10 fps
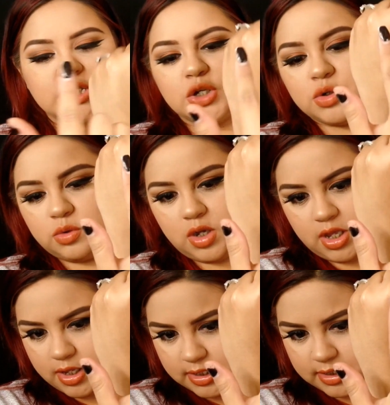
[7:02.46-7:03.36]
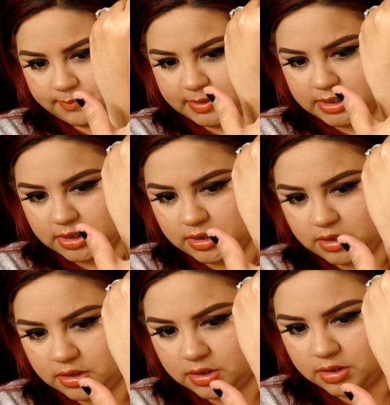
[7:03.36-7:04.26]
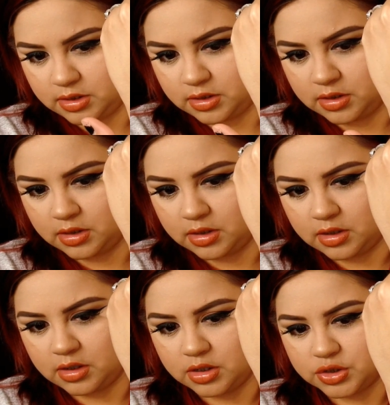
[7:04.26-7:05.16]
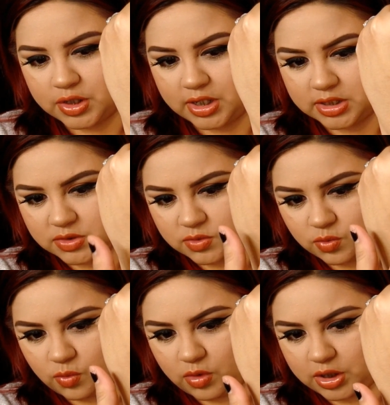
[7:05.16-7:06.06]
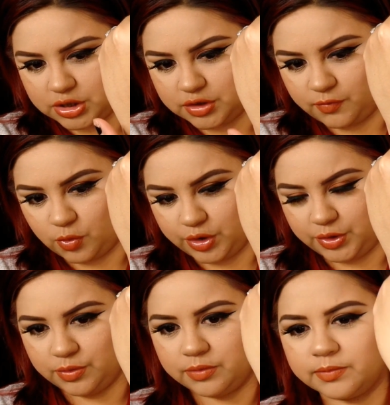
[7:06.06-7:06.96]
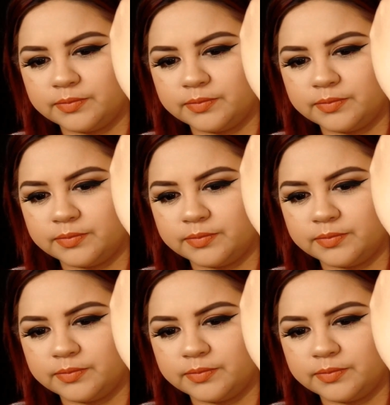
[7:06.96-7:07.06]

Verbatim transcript: So let me try to swatch it for you.